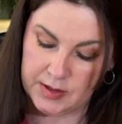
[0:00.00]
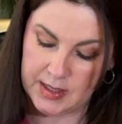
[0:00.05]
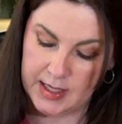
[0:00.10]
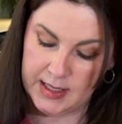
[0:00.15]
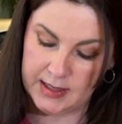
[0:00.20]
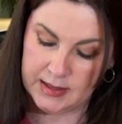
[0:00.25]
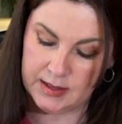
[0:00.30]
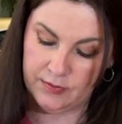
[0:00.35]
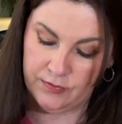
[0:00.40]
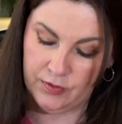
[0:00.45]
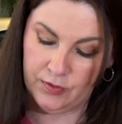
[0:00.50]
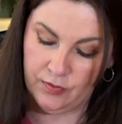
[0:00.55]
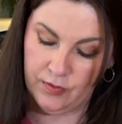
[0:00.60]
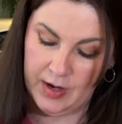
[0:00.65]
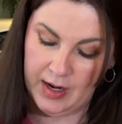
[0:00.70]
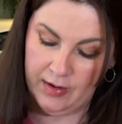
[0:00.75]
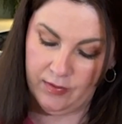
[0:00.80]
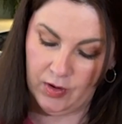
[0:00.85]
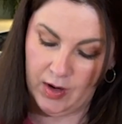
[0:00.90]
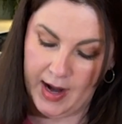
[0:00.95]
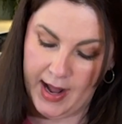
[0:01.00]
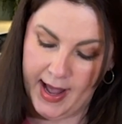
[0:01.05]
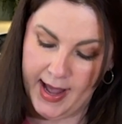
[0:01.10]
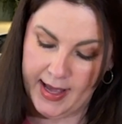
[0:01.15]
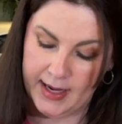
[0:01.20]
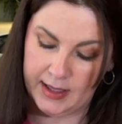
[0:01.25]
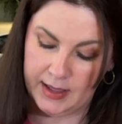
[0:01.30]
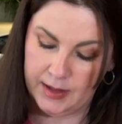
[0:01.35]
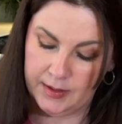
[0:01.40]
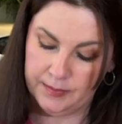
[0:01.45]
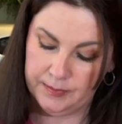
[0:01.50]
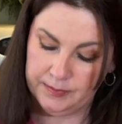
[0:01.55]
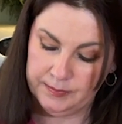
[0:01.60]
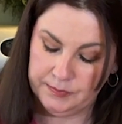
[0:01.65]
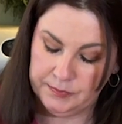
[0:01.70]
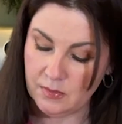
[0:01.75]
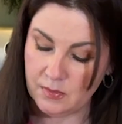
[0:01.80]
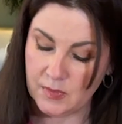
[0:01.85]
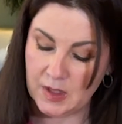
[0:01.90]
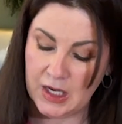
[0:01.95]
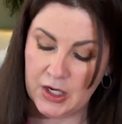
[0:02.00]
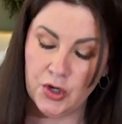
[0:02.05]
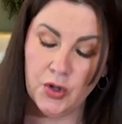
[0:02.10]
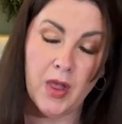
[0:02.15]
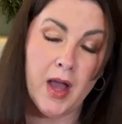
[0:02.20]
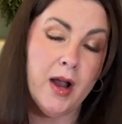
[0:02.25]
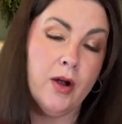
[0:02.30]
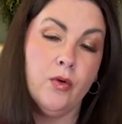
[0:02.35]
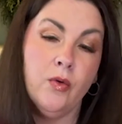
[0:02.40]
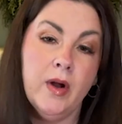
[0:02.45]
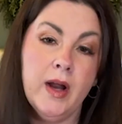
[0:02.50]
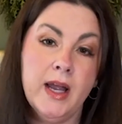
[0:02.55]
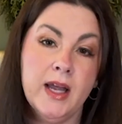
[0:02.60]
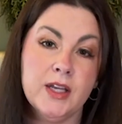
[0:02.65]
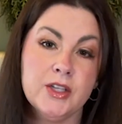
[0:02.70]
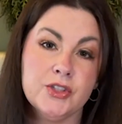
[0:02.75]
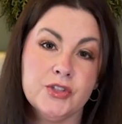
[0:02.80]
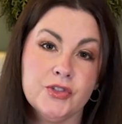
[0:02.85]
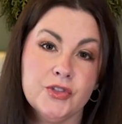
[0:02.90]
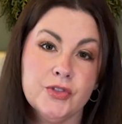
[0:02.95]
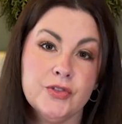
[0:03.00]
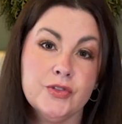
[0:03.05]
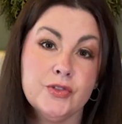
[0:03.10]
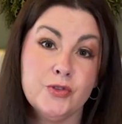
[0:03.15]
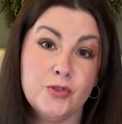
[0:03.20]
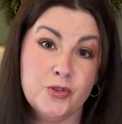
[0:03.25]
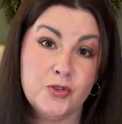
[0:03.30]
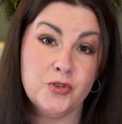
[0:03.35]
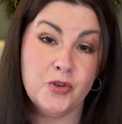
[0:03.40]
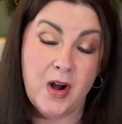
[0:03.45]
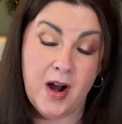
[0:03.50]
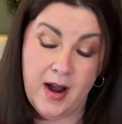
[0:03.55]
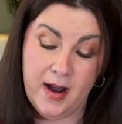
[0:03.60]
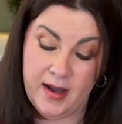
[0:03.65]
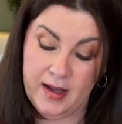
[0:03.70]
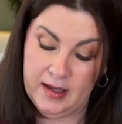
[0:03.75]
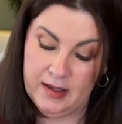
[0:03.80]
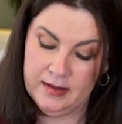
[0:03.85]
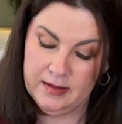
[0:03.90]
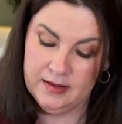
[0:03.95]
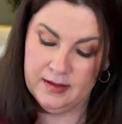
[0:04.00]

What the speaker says: things, if you've never had it and you like ranch, try it.